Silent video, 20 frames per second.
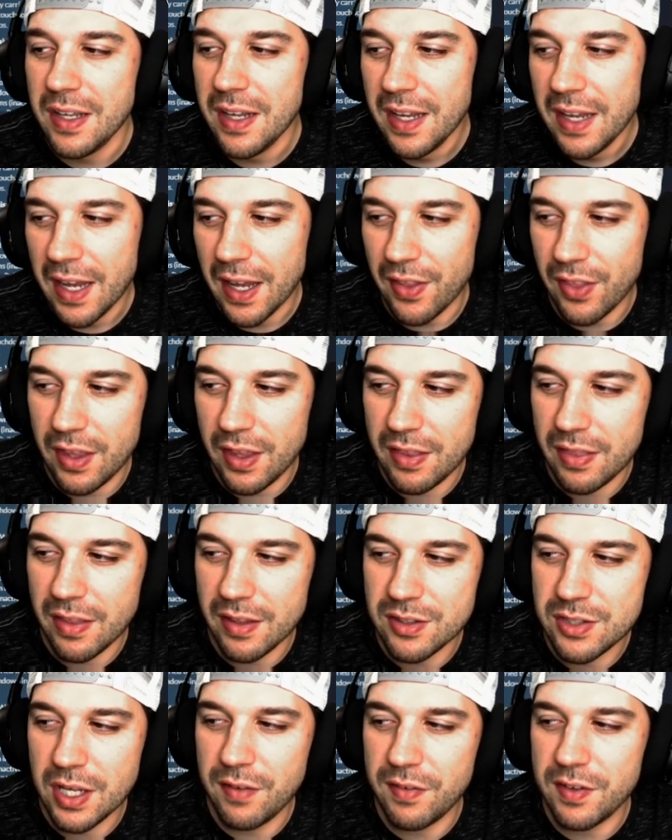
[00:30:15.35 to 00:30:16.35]
And then
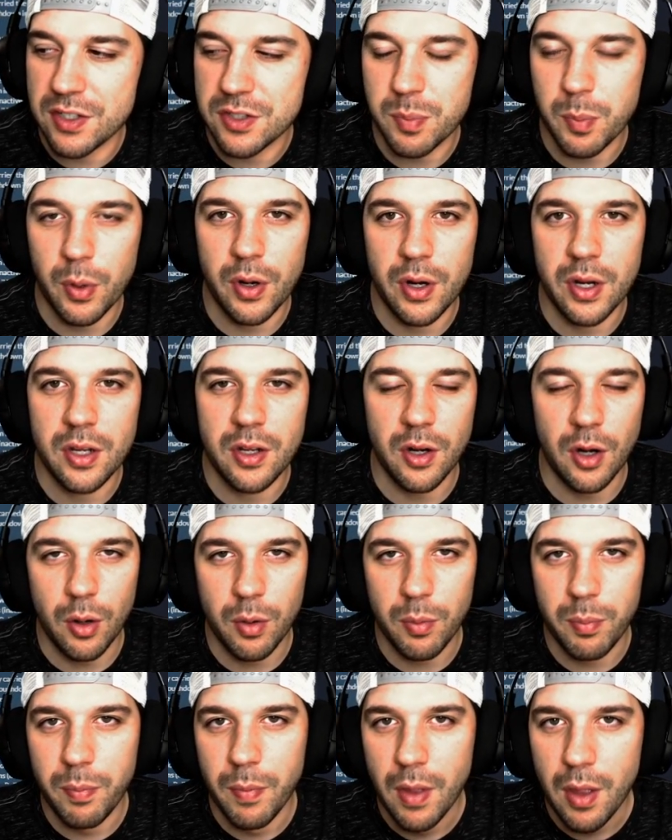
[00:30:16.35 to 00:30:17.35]
Latavius Murray, you know,
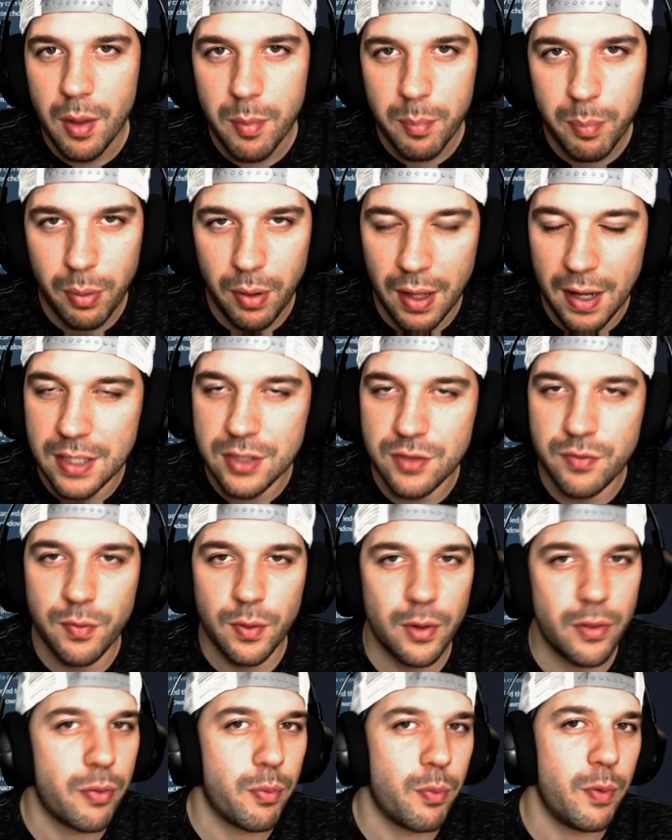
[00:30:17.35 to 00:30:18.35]
plods for
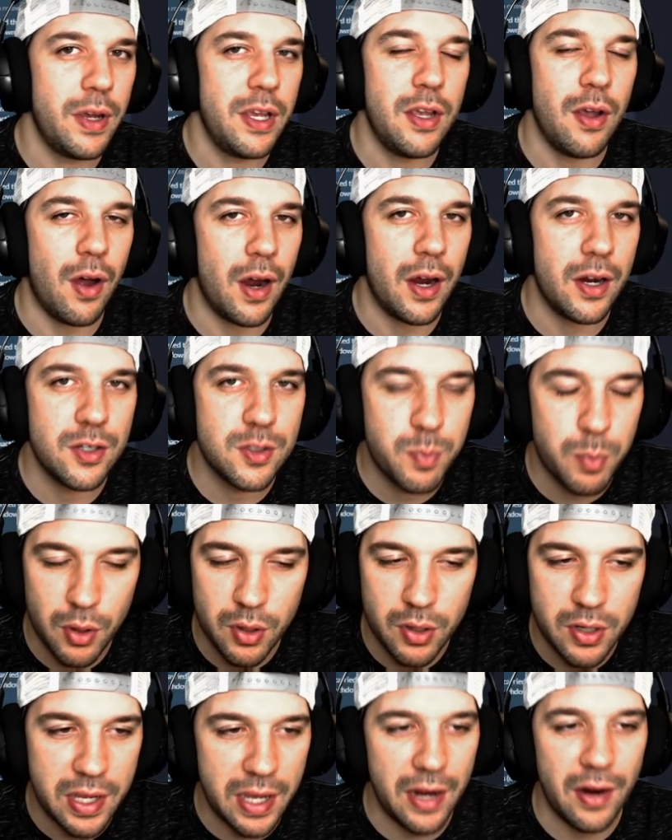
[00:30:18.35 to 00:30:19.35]
three yards per
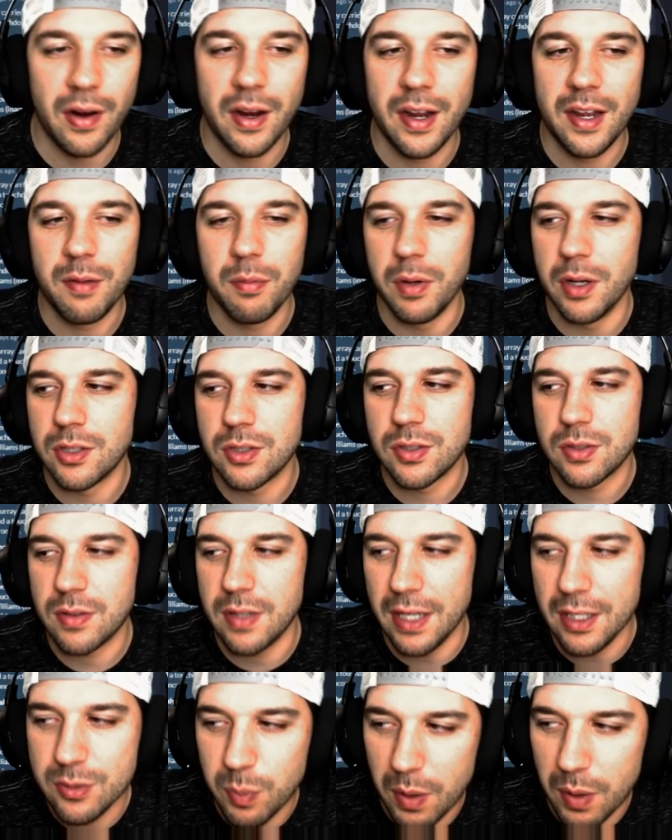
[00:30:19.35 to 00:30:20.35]
carry, which
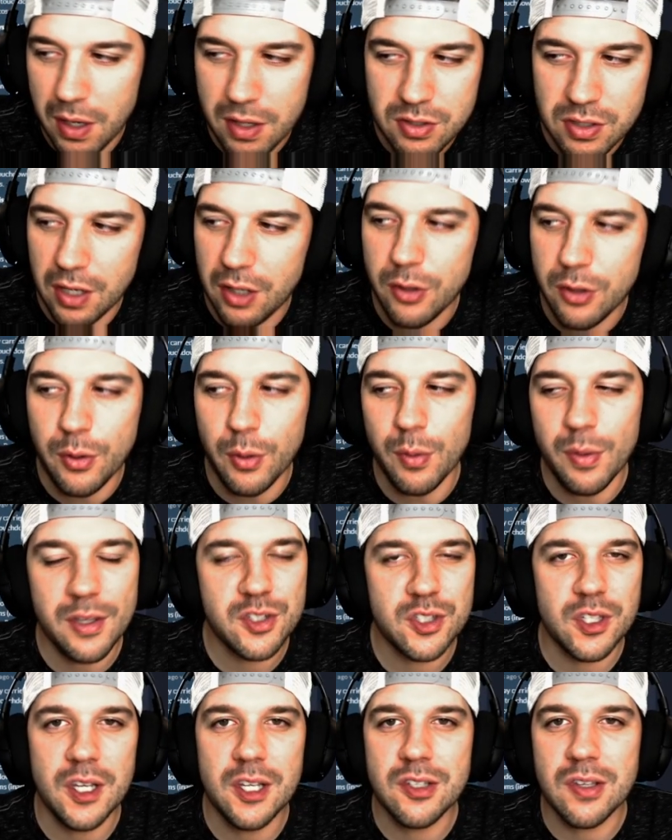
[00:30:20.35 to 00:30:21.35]
that's what he's going to do this
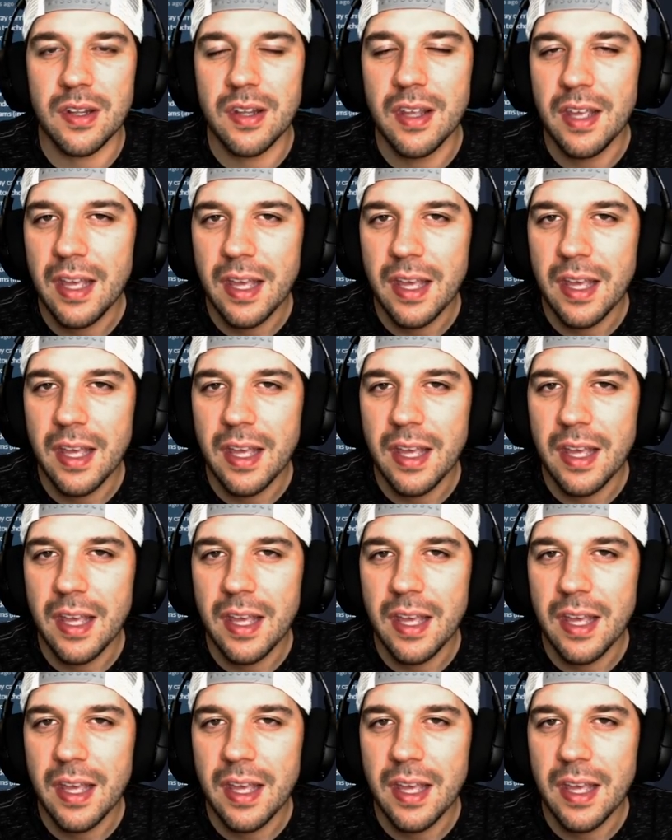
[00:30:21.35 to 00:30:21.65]
season.